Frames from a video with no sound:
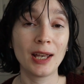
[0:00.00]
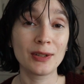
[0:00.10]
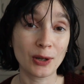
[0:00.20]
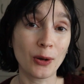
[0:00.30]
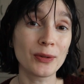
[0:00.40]

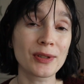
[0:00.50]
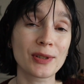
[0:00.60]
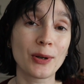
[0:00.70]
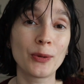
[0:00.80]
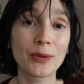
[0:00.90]
and
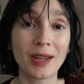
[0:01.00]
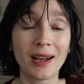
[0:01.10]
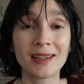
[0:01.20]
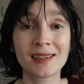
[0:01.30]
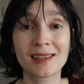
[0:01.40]
also
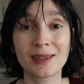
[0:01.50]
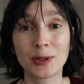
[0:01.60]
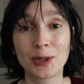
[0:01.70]
thus